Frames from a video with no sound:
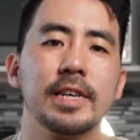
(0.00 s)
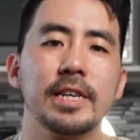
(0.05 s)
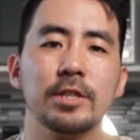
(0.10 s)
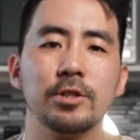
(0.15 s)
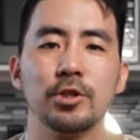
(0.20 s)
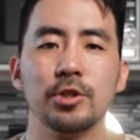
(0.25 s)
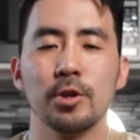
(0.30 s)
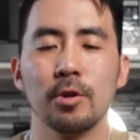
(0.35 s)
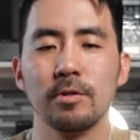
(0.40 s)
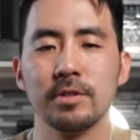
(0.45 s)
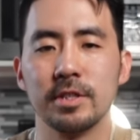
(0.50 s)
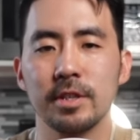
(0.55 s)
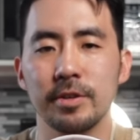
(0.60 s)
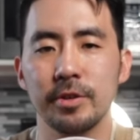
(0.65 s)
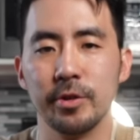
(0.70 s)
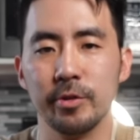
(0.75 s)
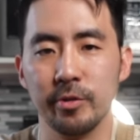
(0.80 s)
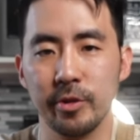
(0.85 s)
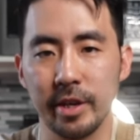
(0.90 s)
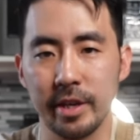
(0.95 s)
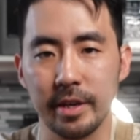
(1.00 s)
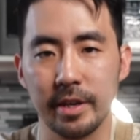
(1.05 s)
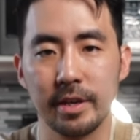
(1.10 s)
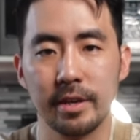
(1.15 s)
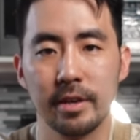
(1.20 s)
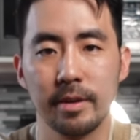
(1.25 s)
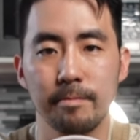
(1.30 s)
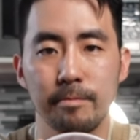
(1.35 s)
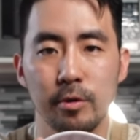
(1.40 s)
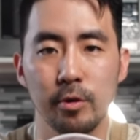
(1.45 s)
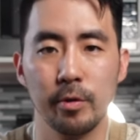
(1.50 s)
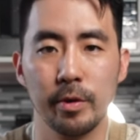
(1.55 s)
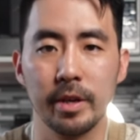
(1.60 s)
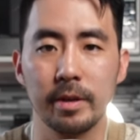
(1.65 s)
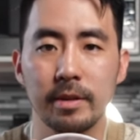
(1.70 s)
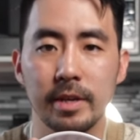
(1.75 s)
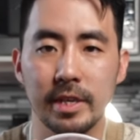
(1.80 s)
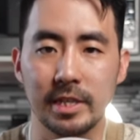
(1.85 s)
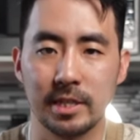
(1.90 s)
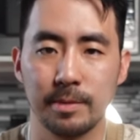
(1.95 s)
ensures a unique
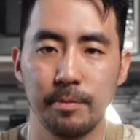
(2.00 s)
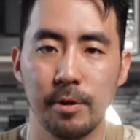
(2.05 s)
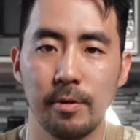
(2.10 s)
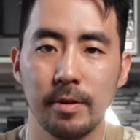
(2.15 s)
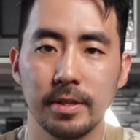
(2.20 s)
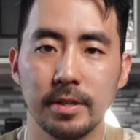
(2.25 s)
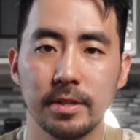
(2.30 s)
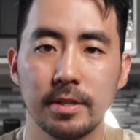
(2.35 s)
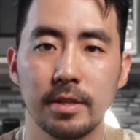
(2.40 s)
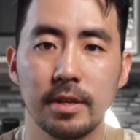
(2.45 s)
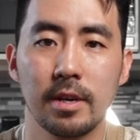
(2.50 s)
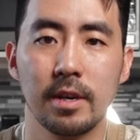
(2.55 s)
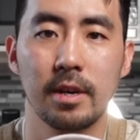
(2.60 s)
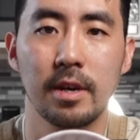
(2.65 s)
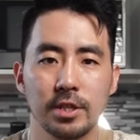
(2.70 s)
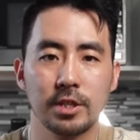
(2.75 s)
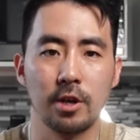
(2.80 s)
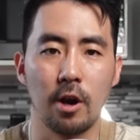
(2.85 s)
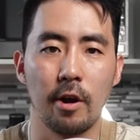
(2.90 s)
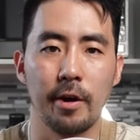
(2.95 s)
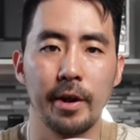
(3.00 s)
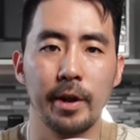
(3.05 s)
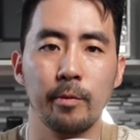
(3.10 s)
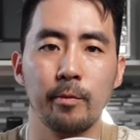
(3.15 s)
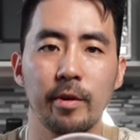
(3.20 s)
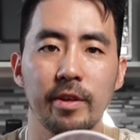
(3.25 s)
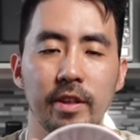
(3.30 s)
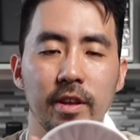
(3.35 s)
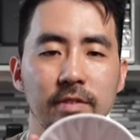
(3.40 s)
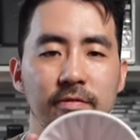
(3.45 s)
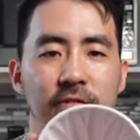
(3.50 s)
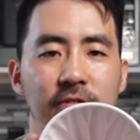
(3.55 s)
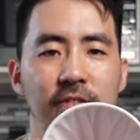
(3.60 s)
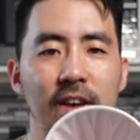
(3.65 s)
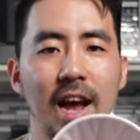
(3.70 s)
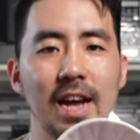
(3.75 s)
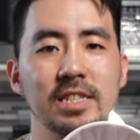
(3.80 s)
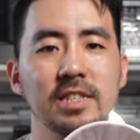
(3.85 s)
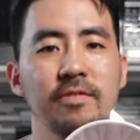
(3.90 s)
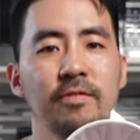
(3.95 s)
brewing experience starting with a
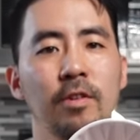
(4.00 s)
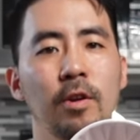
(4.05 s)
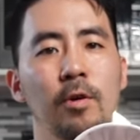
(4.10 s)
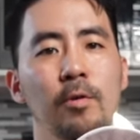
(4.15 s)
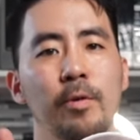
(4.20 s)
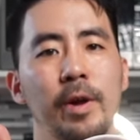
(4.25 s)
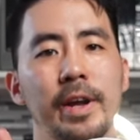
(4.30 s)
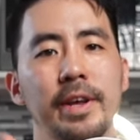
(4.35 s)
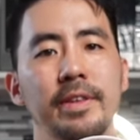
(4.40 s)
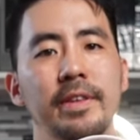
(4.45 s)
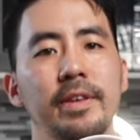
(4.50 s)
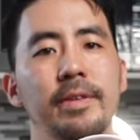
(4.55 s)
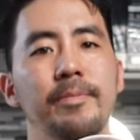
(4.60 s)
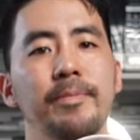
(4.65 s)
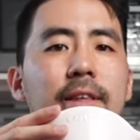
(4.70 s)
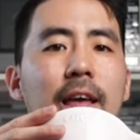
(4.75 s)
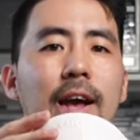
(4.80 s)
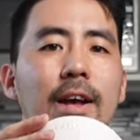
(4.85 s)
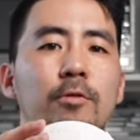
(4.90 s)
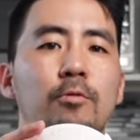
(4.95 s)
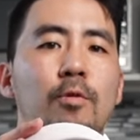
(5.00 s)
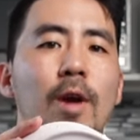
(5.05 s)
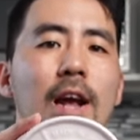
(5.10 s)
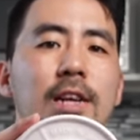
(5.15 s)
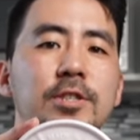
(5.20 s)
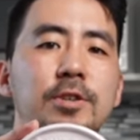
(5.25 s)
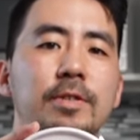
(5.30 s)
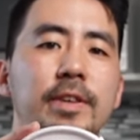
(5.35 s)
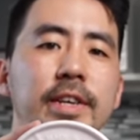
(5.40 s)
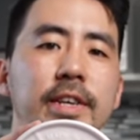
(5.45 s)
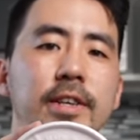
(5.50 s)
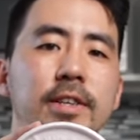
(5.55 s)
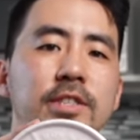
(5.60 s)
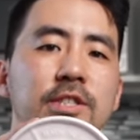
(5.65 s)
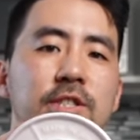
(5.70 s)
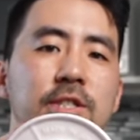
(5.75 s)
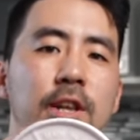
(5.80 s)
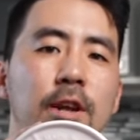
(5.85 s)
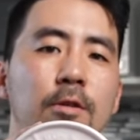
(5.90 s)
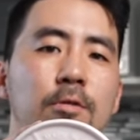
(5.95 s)
fast flow rate that gradually
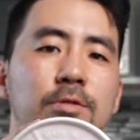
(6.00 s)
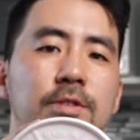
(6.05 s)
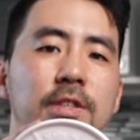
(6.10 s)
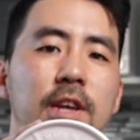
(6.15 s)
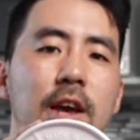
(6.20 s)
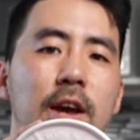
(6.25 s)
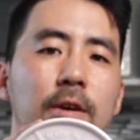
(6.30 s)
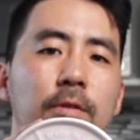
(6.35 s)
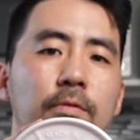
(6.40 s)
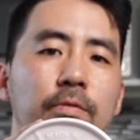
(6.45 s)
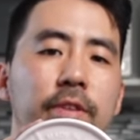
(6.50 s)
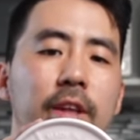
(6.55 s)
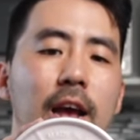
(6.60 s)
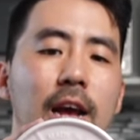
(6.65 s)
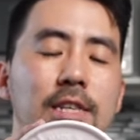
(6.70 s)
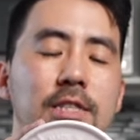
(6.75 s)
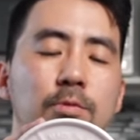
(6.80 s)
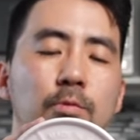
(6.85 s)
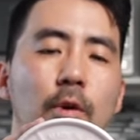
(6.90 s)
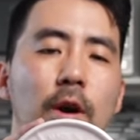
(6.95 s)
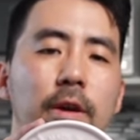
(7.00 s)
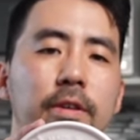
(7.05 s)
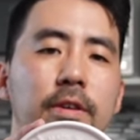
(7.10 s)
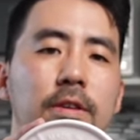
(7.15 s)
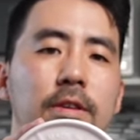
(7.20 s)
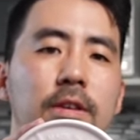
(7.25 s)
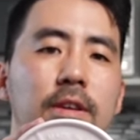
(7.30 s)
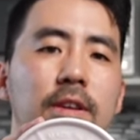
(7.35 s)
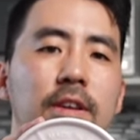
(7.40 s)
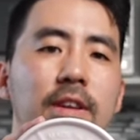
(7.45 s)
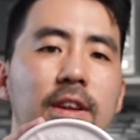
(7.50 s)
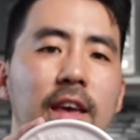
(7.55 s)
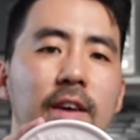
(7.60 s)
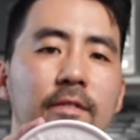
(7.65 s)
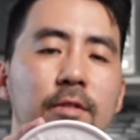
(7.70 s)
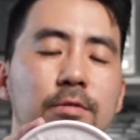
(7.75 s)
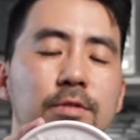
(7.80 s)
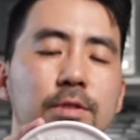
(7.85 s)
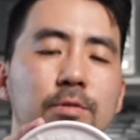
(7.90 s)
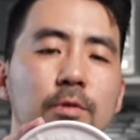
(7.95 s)
slows down as water
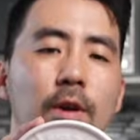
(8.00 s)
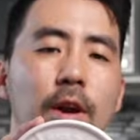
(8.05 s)
levels